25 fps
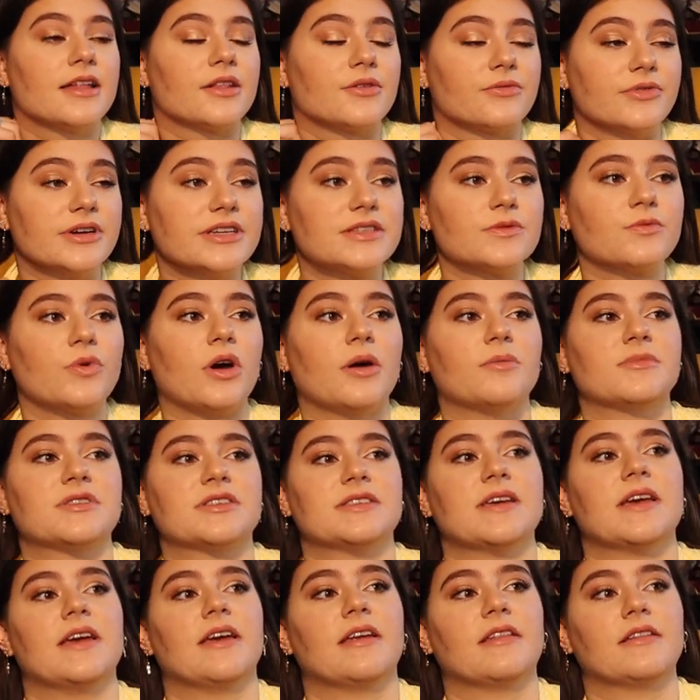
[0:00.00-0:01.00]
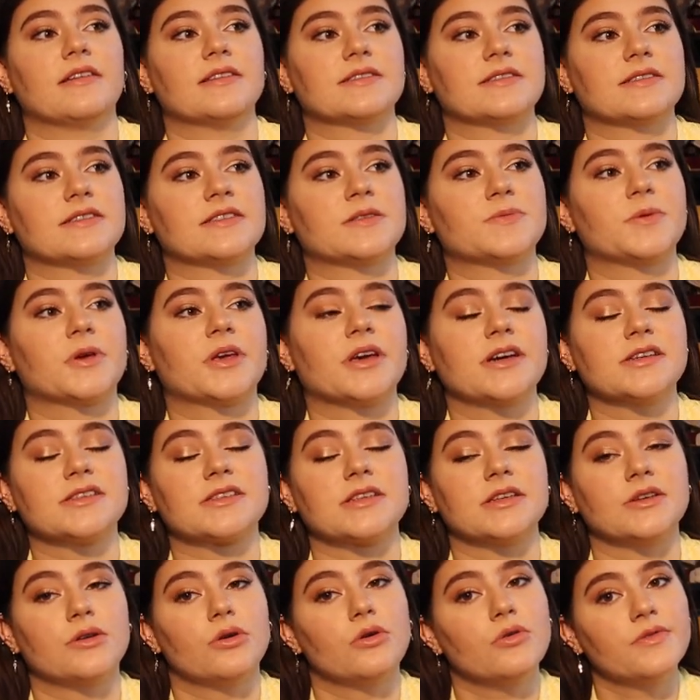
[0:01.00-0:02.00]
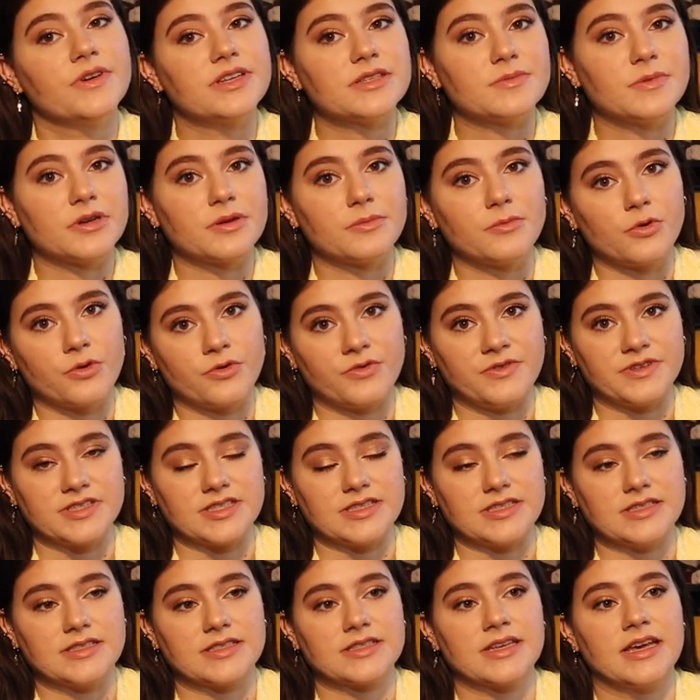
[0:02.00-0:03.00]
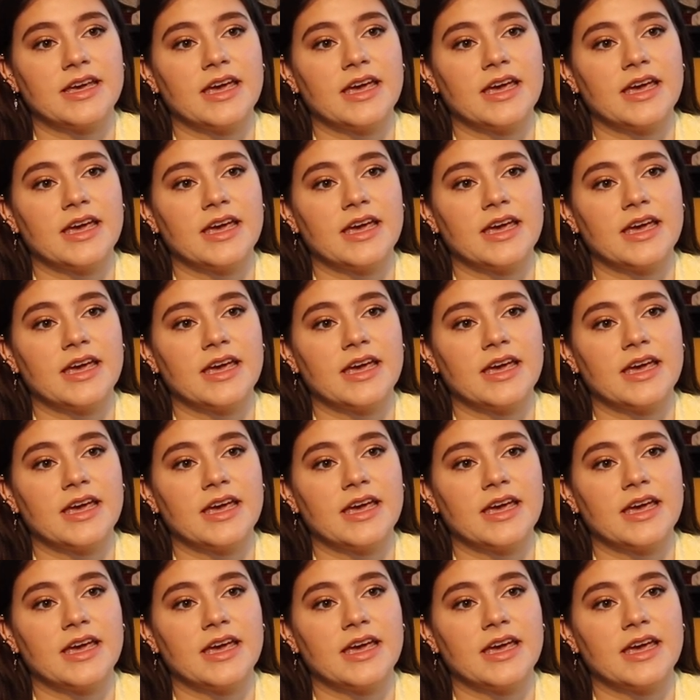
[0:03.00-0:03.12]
The reason why I'm saying this is because in Ovid's Metamorphoses,